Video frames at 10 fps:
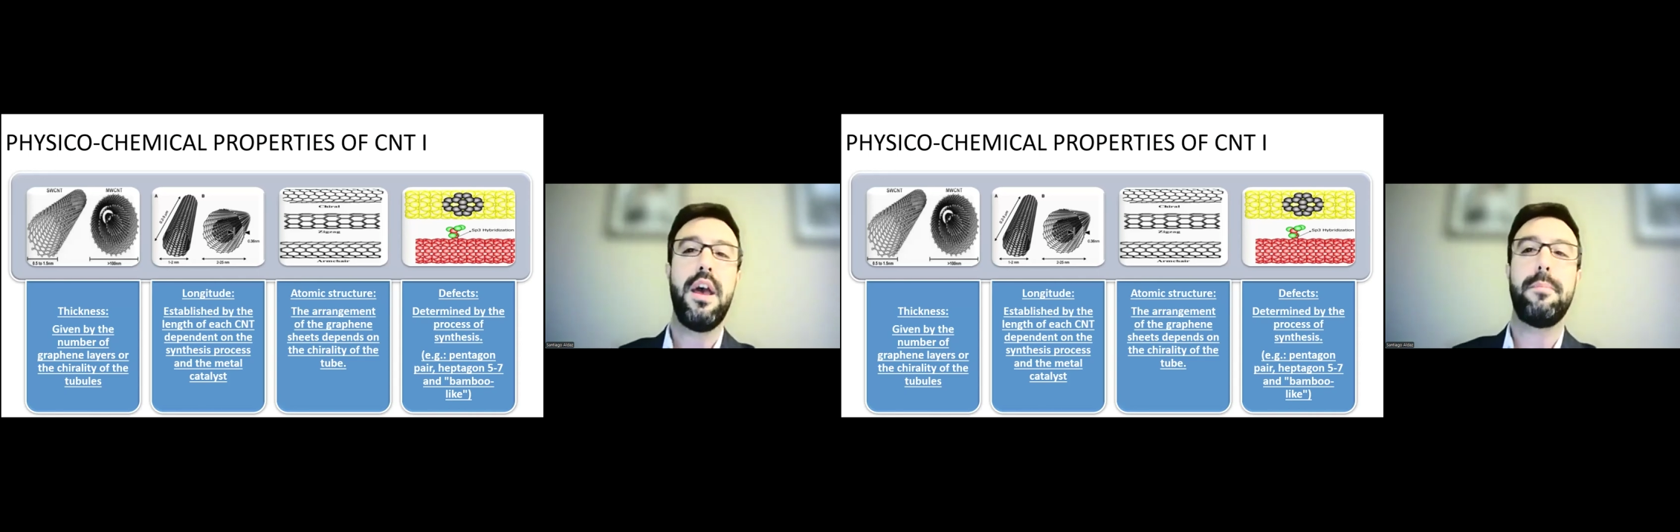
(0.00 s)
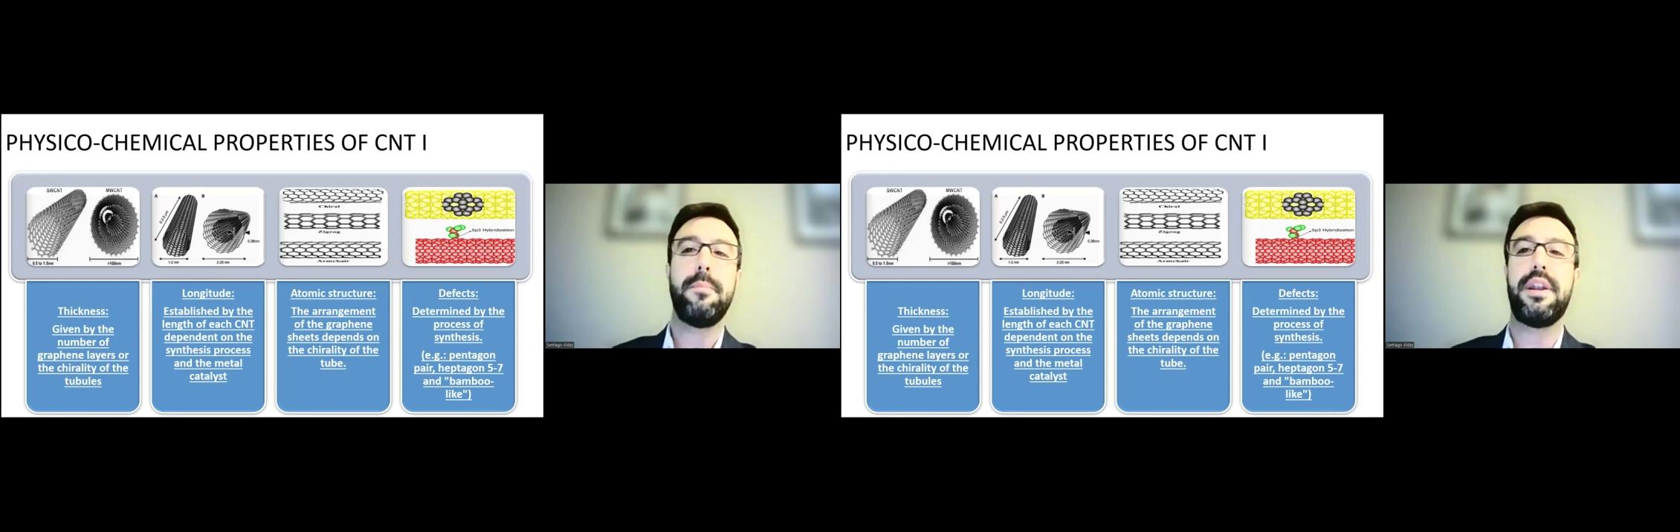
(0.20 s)

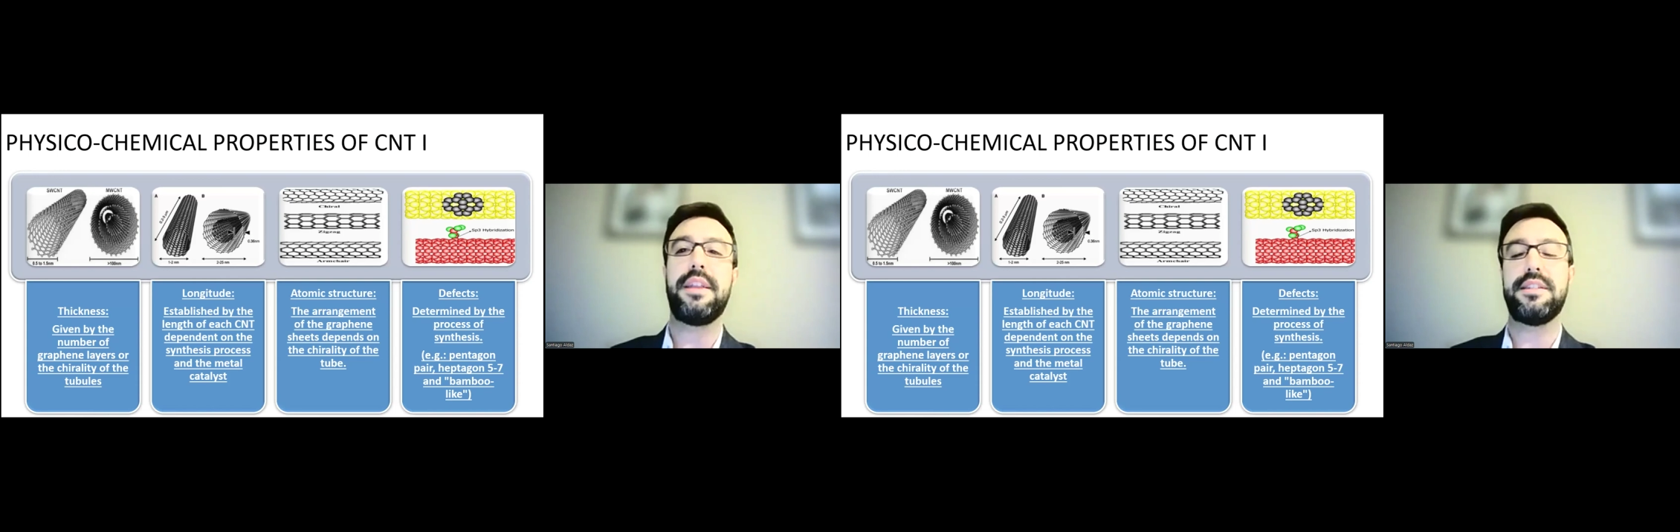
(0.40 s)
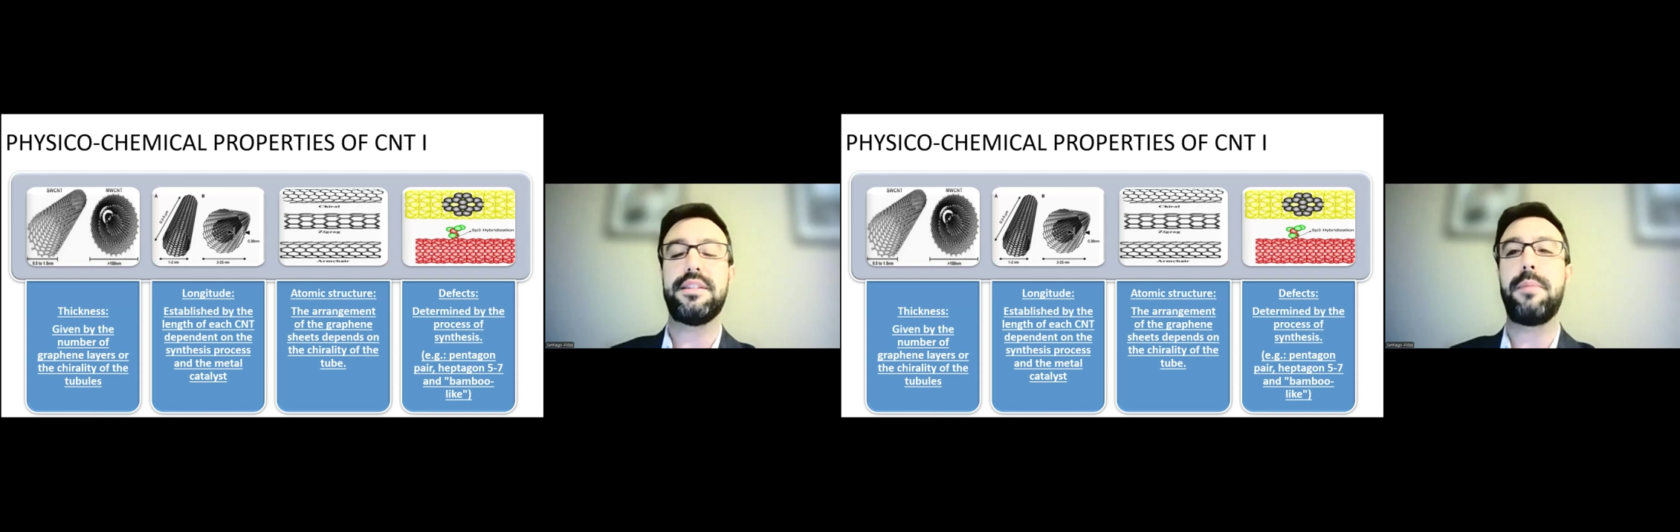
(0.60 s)
but at
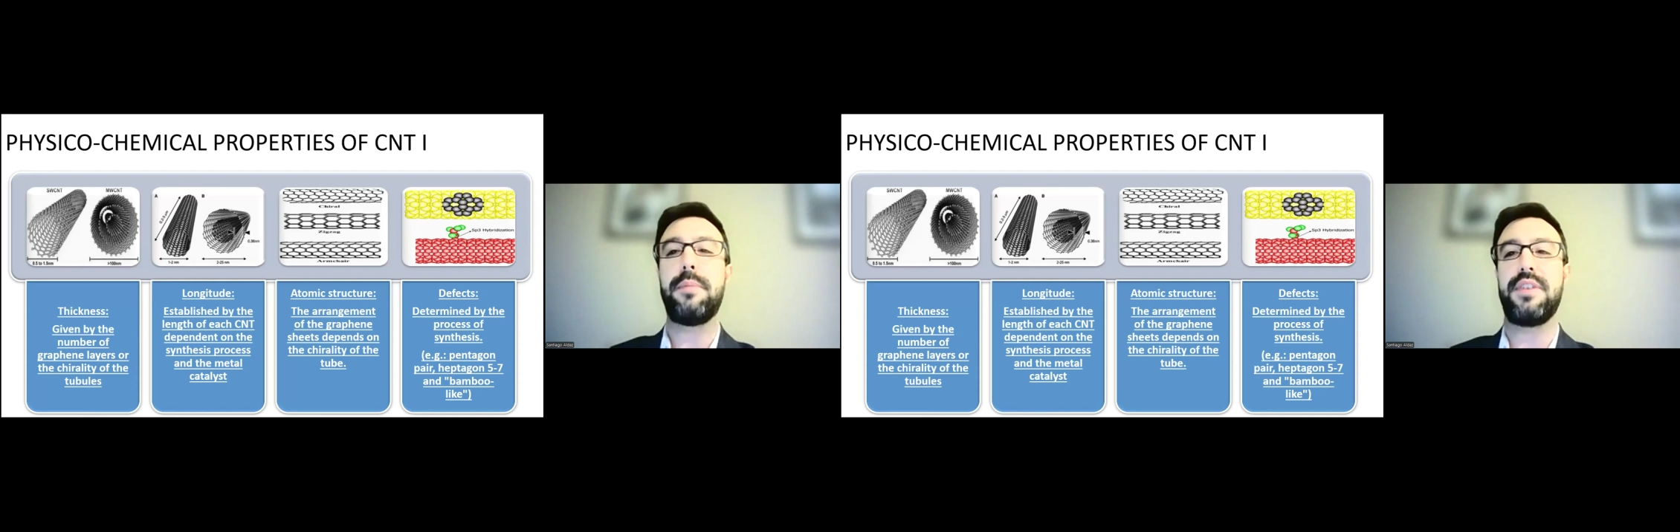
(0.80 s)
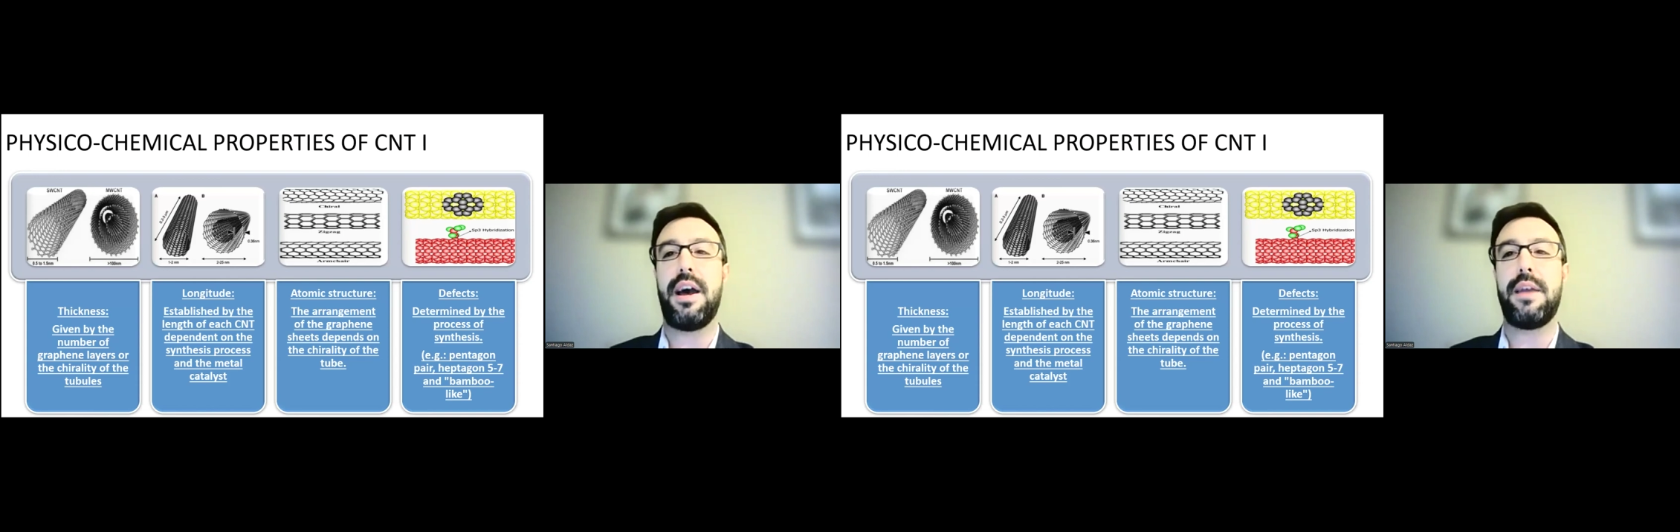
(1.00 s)
the same
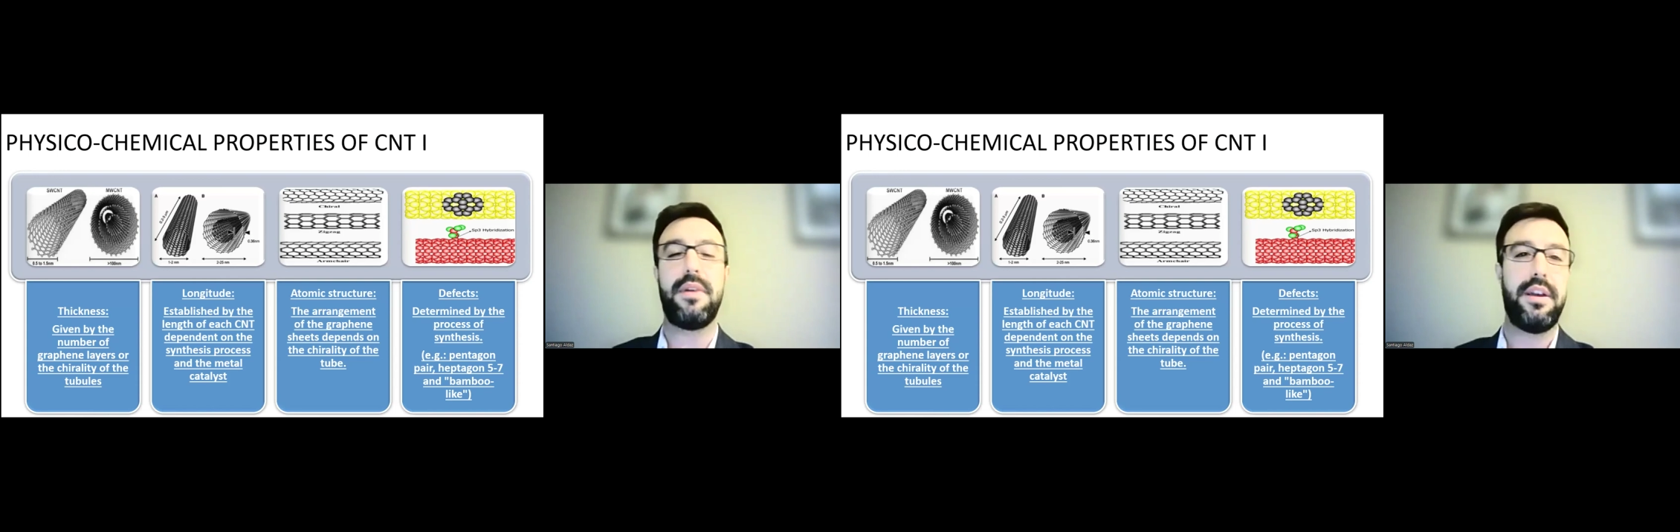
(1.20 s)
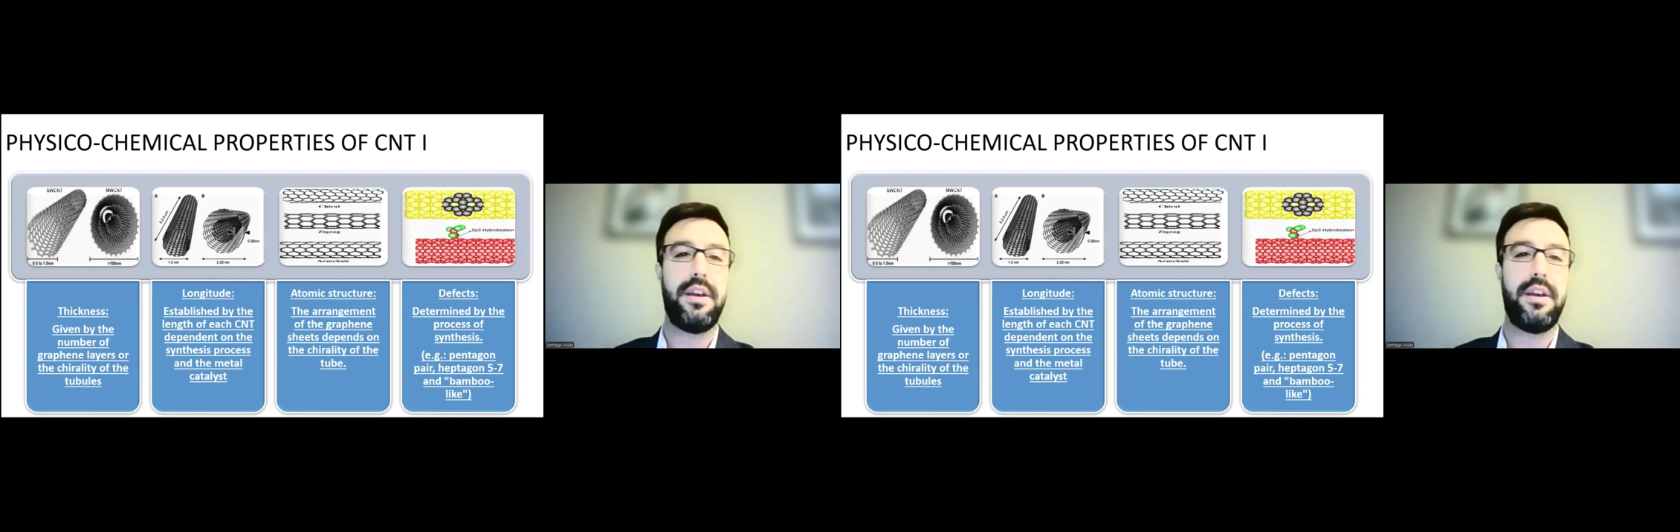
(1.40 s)
time,